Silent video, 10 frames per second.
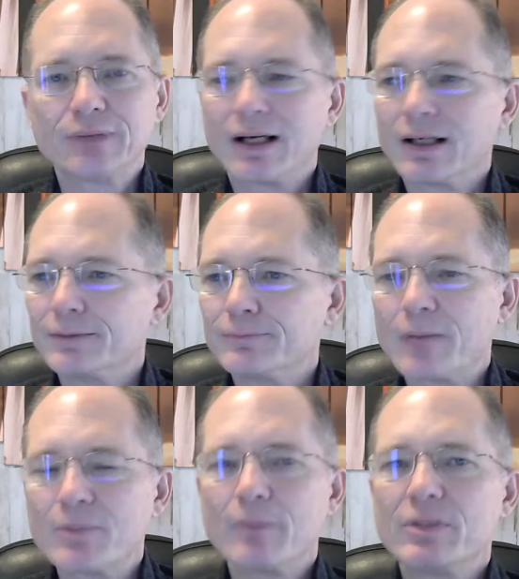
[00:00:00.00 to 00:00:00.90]

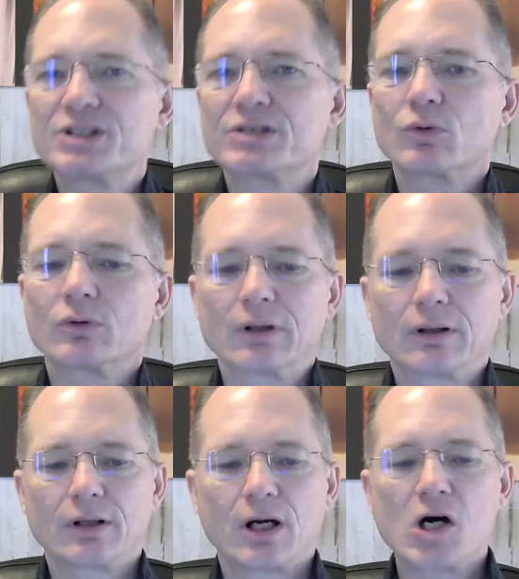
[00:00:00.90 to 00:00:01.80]
I'm not much
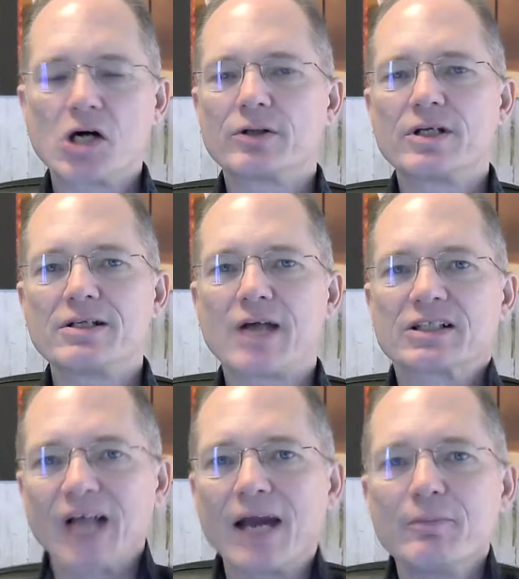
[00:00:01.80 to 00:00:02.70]
on the
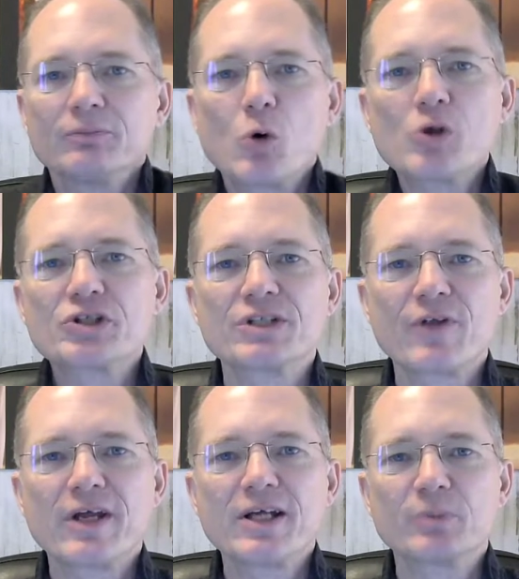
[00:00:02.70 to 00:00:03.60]
excitement portion of
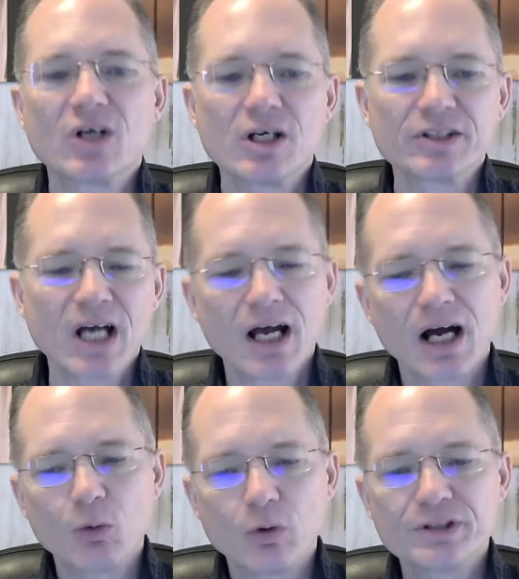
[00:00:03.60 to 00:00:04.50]
things because
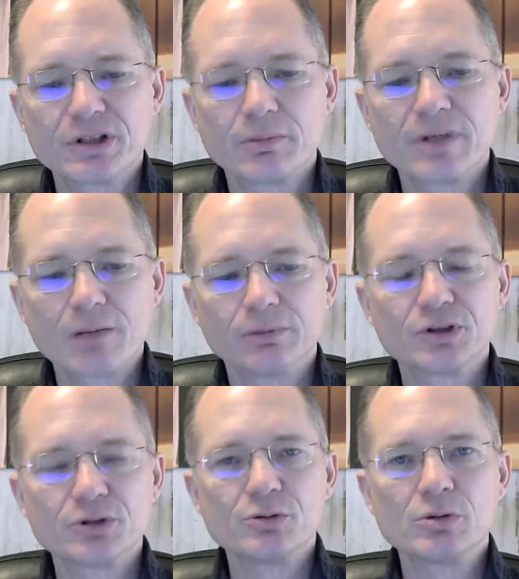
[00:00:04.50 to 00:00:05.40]
I want you to be able
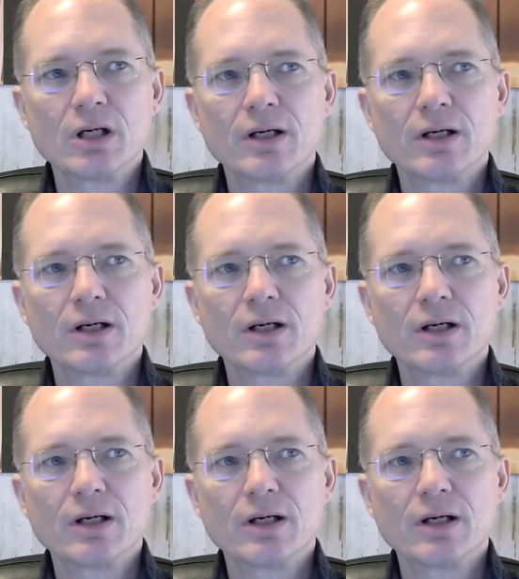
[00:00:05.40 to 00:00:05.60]
to